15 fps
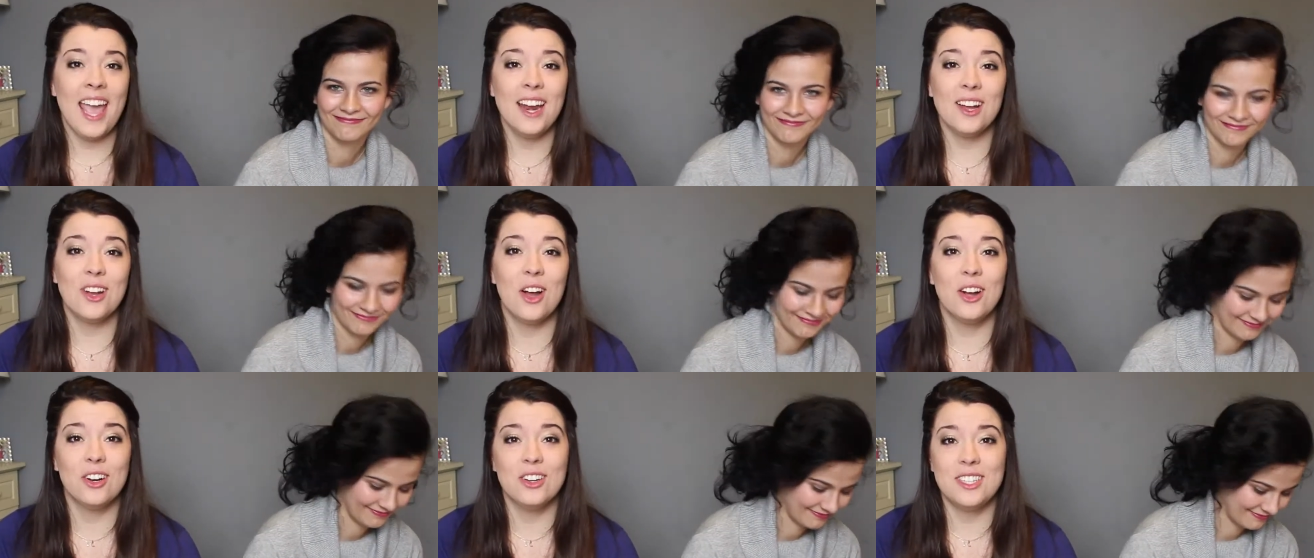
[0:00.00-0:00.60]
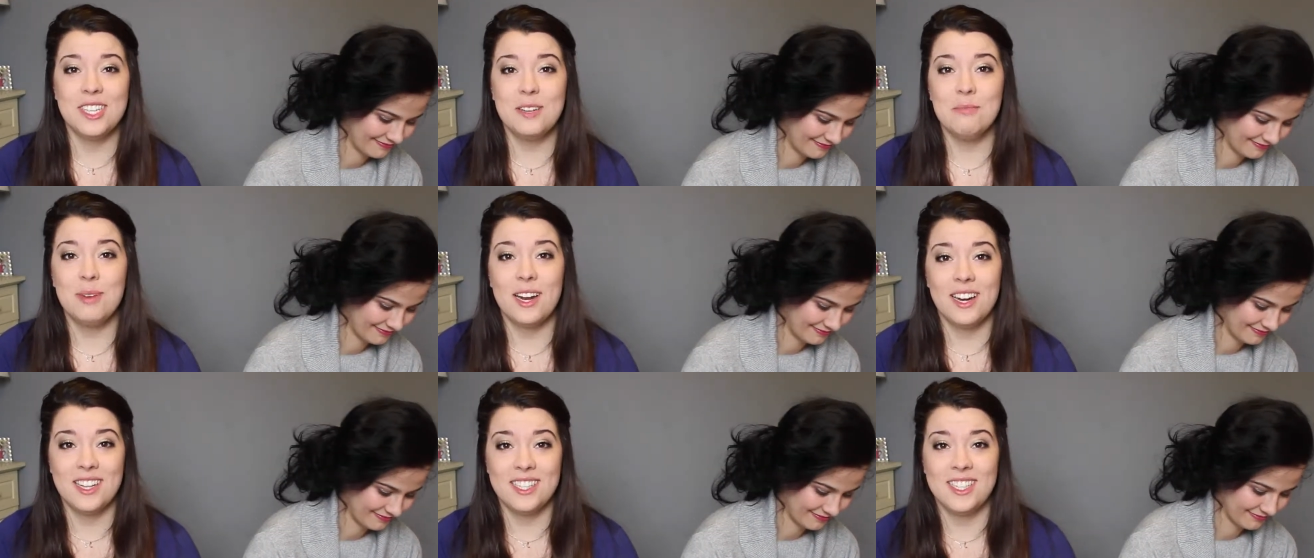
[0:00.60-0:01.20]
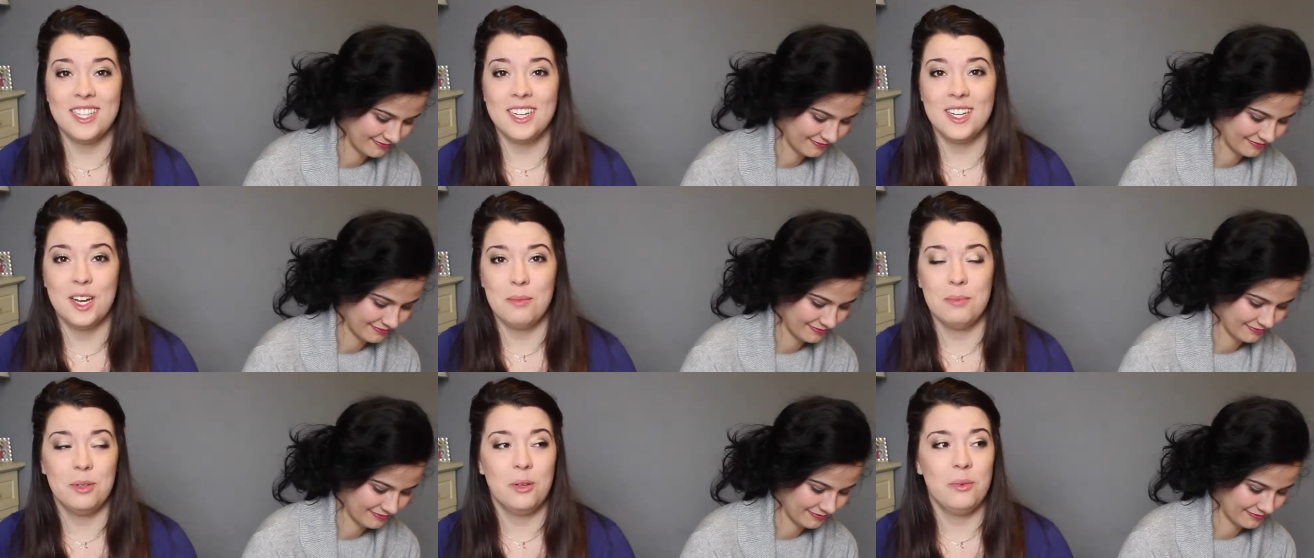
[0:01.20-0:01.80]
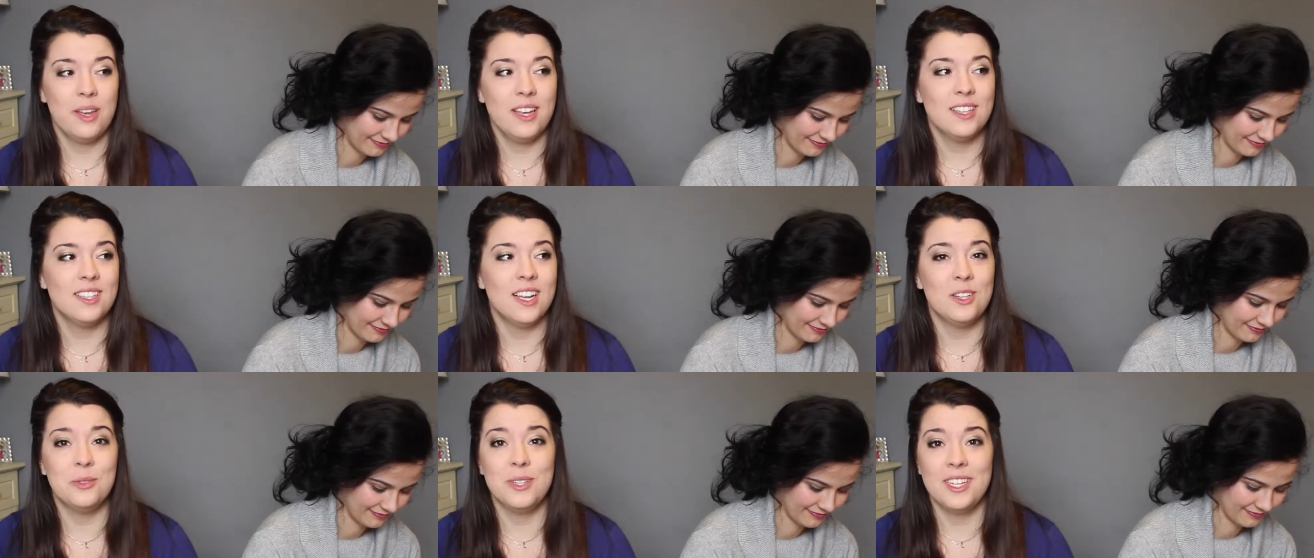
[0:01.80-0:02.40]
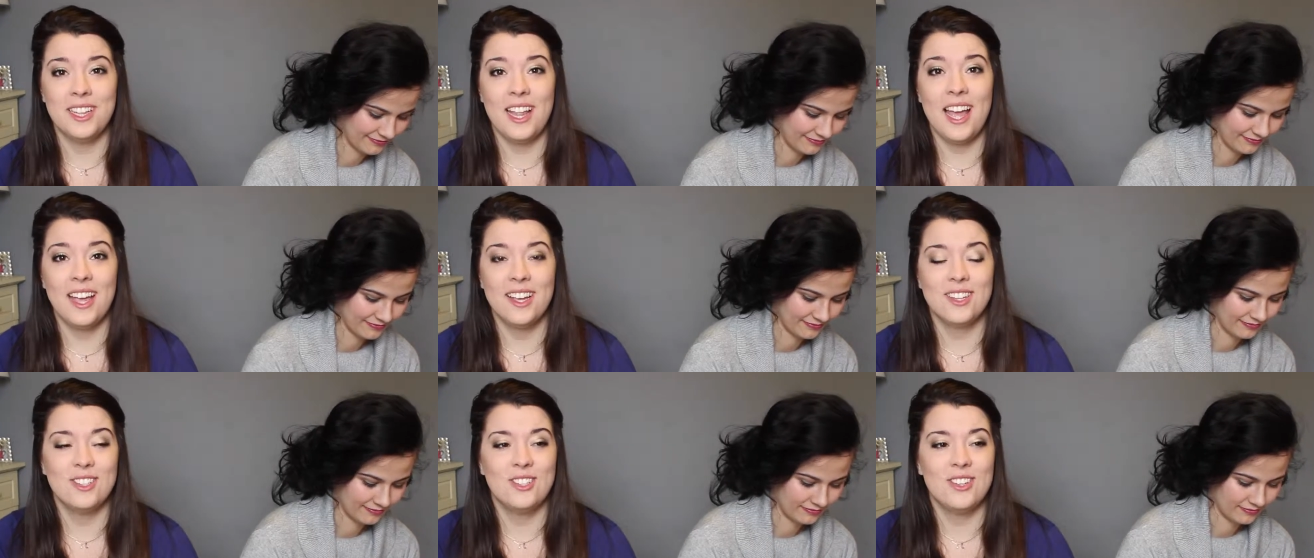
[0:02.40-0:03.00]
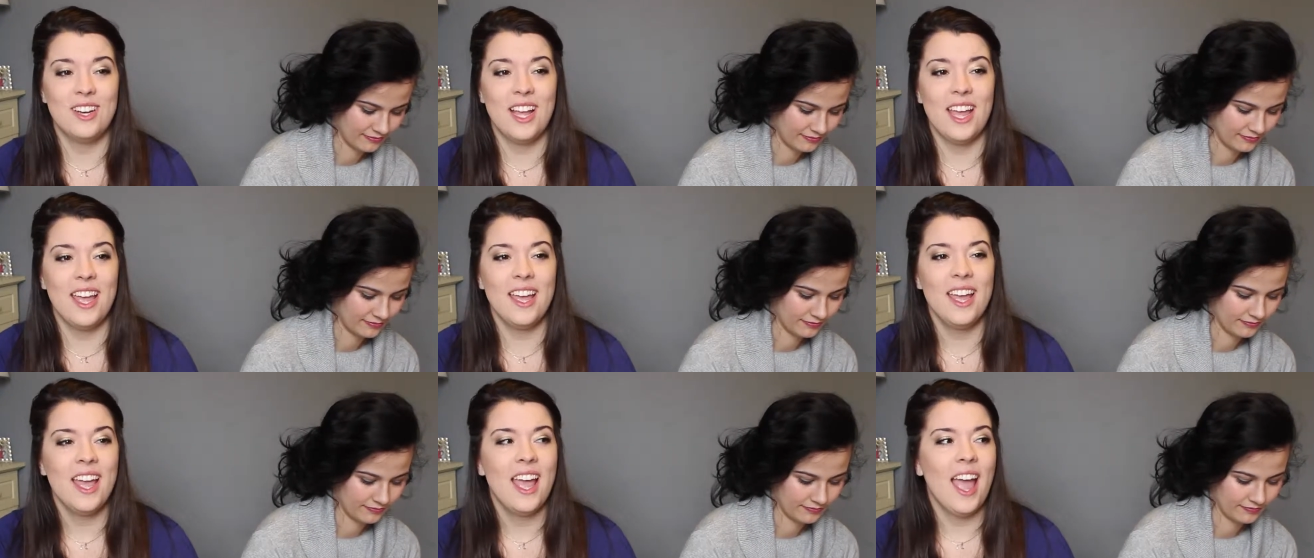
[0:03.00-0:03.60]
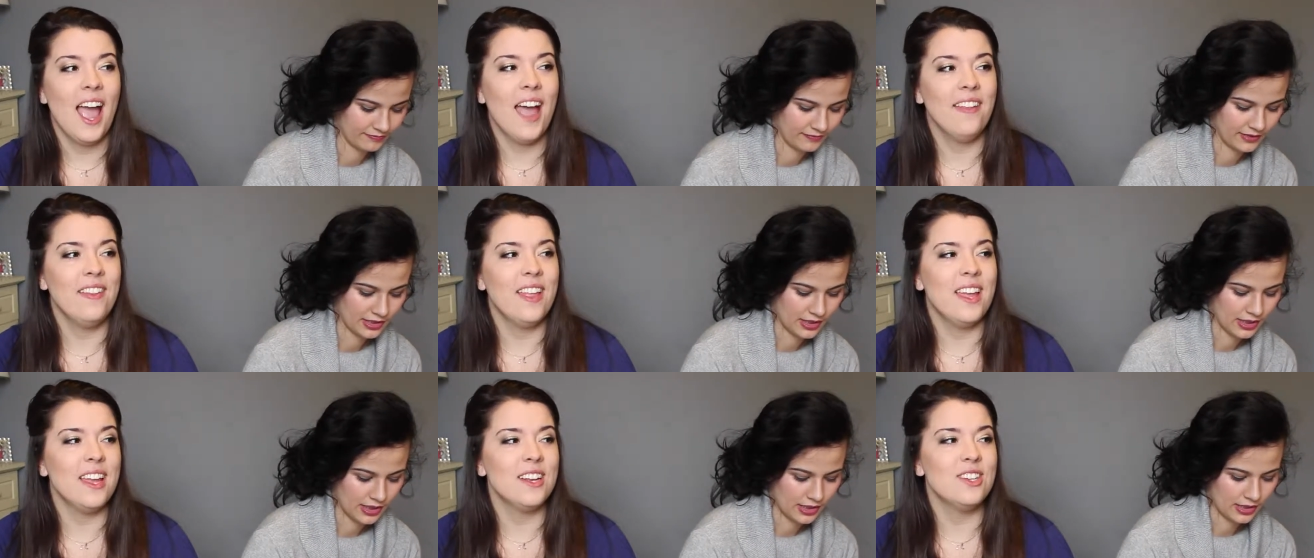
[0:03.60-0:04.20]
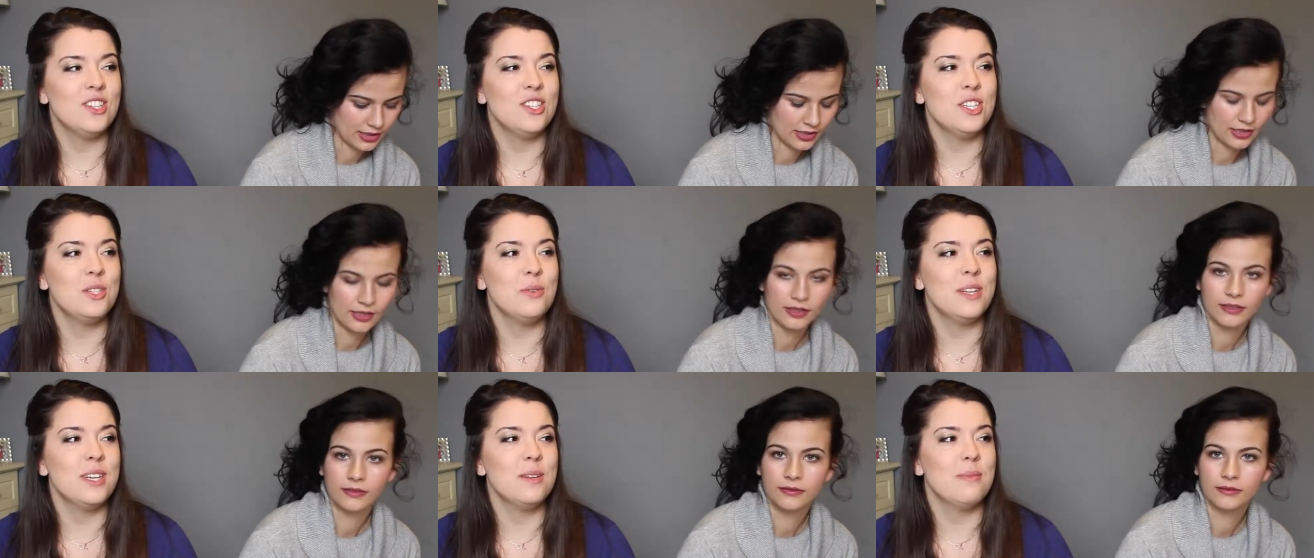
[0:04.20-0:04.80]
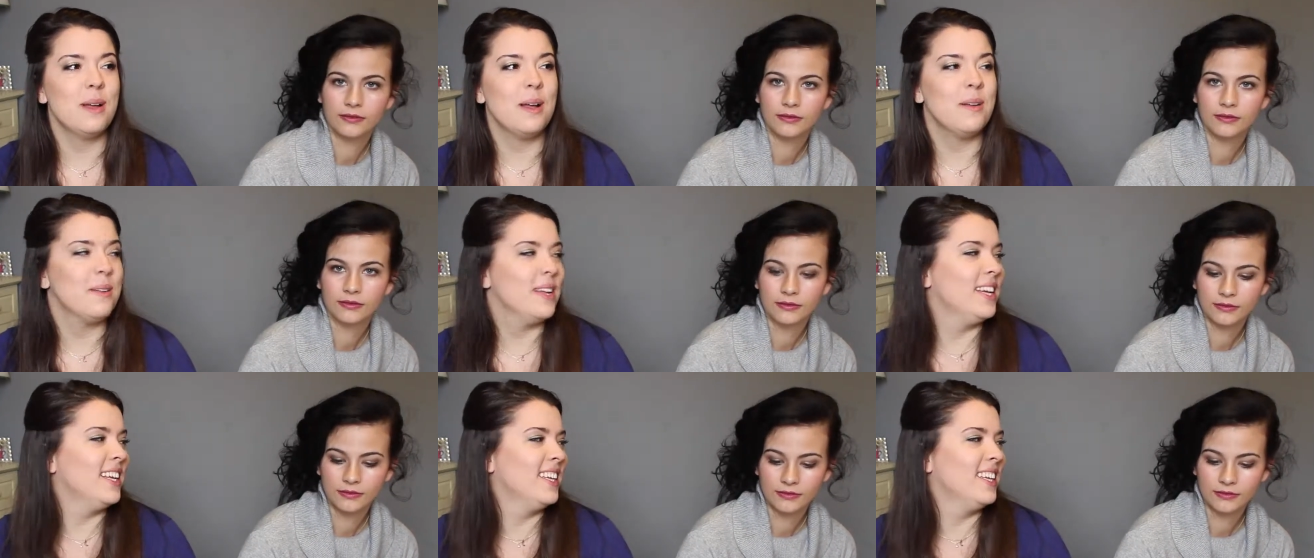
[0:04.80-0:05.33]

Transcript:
Speaker 1: Anna conquered teen pregnancy in a couple of weeks. I tweeted that yesterday. And then she tweeted about